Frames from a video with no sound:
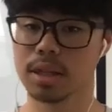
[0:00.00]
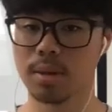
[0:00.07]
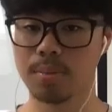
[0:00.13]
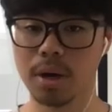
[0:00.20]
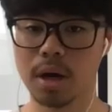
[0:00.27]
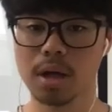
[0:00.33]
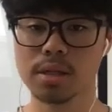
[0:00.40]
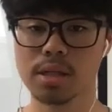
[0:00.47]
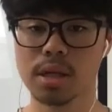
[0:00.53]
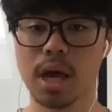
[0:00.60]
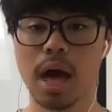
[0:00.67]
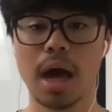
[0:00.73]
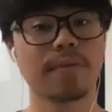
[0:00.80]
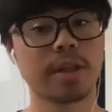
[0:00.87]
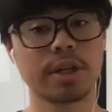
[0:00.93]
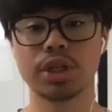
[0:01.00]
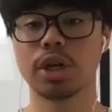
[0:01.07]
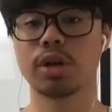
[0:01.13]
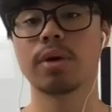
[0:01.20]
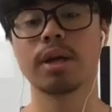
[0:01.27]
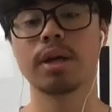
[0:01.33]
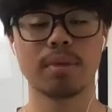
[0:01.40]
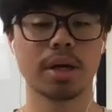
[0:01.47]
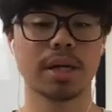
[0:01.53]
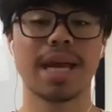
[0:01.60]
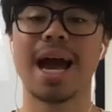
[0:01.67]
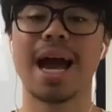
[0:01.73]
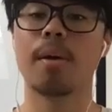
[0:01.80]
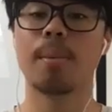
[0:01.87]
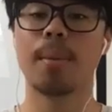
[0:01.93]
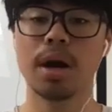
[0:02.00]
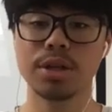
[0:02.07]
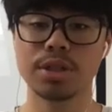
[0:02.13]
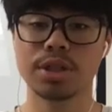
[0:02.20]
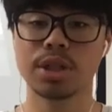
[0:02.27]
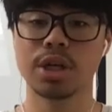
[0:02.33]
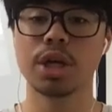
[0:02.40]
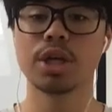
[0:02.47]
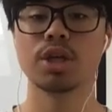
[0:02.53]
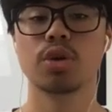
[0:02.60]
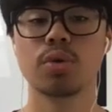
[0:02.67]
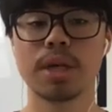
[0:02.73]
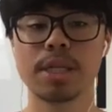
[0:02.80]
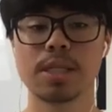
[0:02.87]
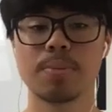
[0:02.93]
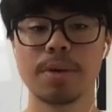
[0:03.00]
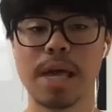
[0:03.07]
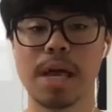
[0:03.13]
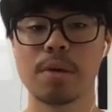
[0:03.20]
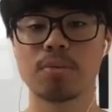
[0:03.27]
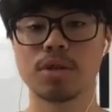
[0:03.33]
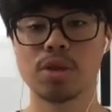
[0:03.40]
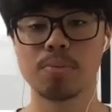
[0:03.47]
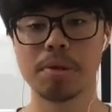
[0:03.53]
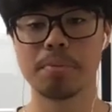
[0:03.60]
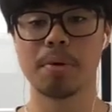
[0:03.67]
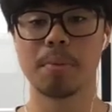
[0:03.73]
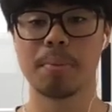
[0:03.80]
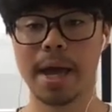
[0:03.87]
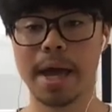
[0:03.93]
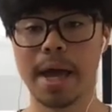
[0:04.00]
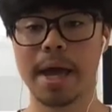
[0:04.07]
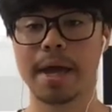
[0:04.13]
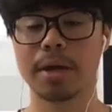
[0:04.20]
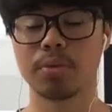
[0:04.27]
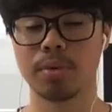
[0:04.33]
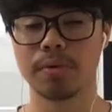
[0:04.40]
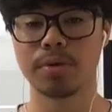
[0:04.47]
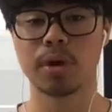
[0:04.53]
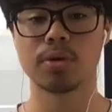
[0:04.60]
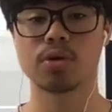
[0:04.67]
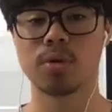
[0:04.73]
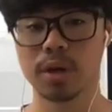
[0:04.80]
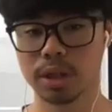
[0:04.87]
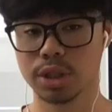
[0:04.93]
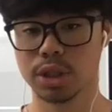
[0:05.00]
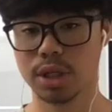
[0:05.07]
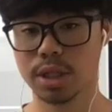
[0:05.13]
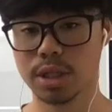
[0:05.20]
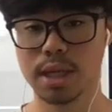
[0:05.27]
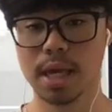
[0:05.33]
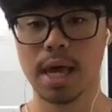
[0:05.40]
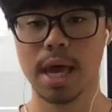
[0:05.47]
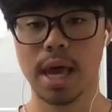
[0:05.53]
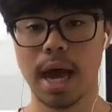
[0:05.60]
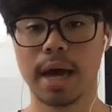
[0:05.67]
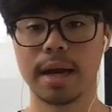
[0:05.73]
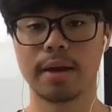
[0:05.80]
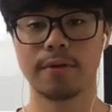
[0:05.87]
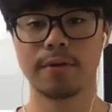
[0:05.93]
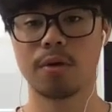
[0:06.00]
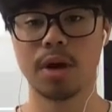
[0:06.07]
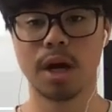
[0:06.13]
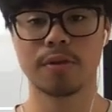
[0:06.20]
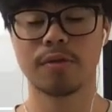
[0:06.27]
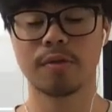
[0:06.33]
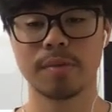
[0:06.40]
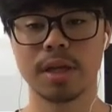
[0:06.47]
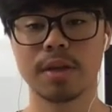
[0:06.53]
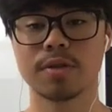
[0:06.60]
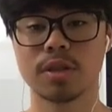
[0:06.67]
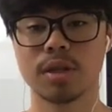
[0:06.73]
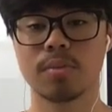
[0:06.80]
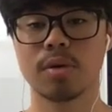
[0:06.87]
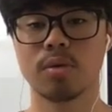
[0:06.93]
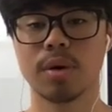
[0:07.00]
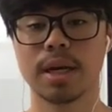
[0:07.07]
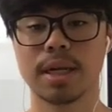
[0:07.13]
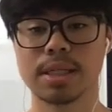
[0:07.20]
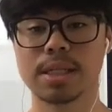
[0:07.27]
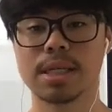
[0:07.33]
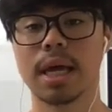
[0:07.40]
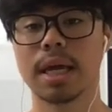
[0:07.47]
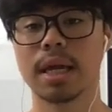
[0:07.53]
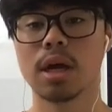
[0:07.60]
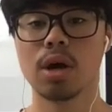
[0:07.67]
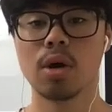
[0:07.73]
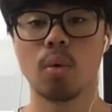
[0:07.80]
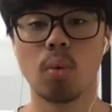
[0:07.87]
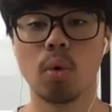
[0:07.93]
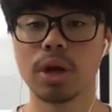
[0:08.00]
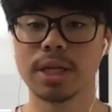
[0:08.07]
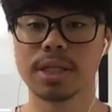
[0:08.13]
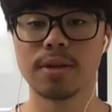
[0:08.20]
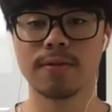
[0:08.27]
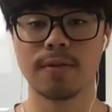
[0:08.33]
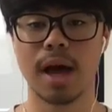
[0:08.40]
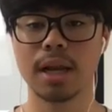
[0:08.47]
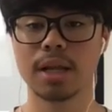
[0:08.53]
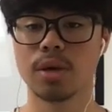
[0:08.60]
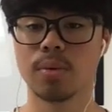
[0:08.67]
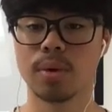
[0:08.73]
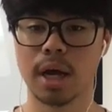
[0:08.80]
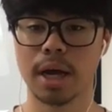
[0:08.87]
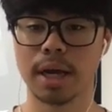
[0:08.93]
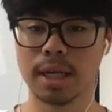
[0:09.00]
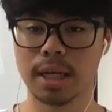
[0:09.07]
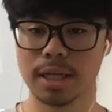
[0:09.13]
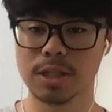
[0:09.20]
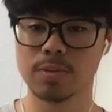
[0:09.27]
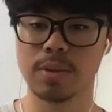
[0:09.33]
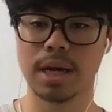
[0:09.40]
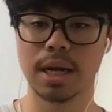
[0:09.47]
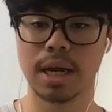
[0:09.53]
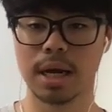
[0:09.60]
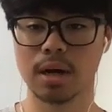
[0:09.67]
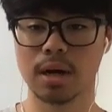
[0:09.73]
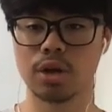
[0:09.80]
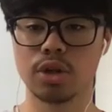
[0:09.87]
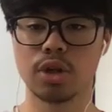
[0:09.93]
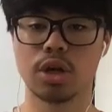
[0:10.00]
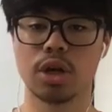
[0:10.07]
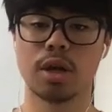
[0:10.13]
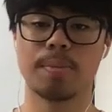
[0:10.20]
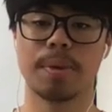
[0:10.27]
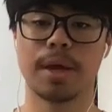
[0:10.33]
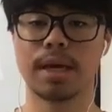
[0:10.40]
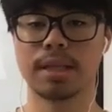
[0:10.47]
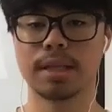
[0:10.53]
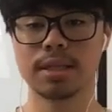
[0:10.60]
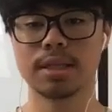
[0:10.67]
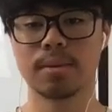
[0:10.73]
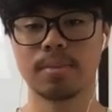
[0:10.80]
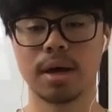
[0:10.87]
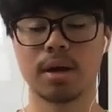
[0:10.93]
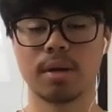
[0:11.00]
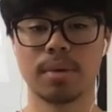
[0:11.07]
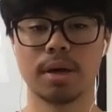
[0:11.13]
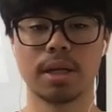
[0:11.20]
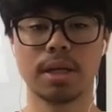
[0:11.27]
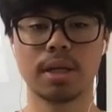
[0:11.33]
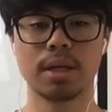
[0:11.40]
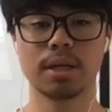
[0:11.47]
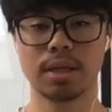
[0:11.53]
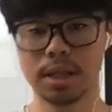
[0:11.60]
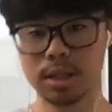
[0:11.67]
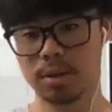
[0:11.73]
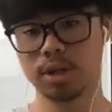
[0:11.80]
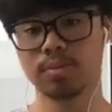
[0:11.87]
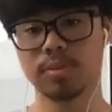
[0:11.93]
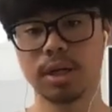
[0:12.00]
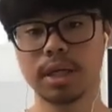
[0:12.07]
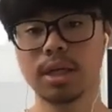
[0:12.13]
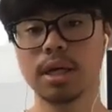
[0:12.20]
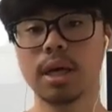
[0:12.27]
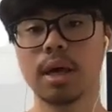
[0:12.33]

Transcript: in the past? Have they generated money? How much? You need to be able to be prepared with those questions. And I feel like for me, if someone went and said, what is the value? And I can explain, like, look, you're going to pay this amount of money, this much money,